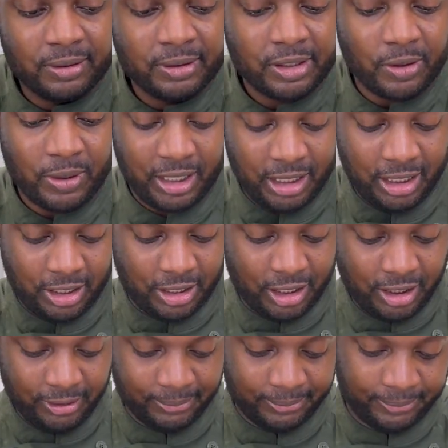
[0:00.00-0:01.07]
So
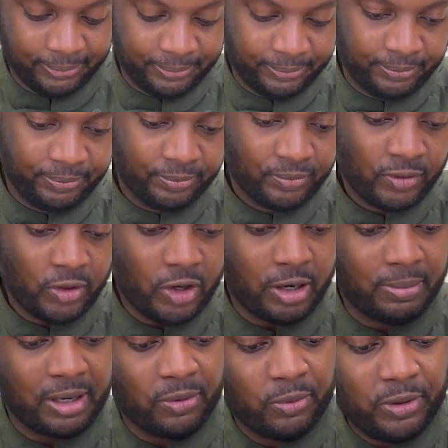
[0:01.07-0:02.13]
here are
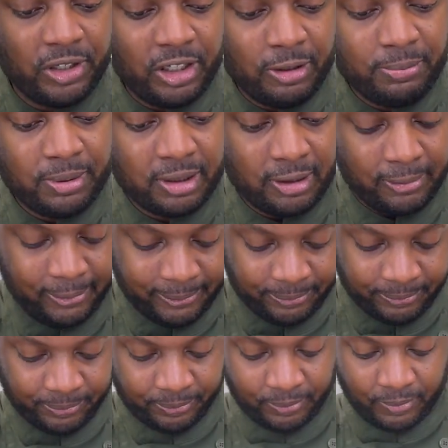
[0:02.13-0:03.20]
my ribs.
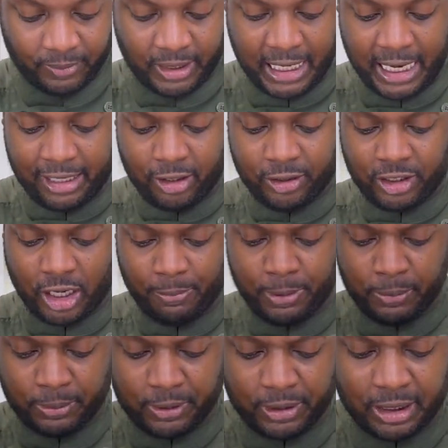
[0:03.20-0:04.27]
Now I know some
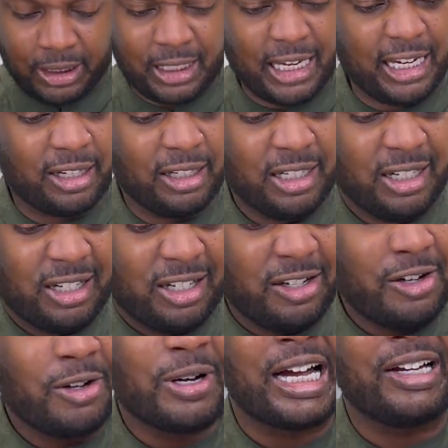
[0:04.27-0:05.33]
people are just like,
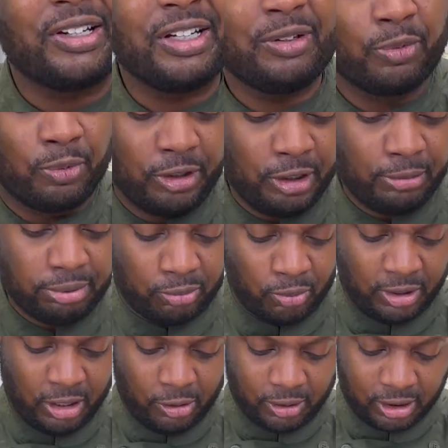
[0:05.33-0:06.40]
oh, how do you eat ribs
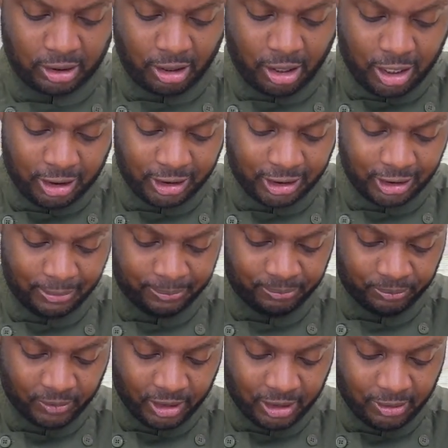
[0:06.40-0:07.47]
with no sauce?
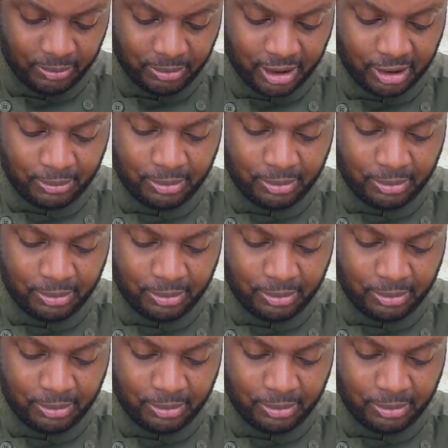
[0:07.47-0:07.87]
Blah,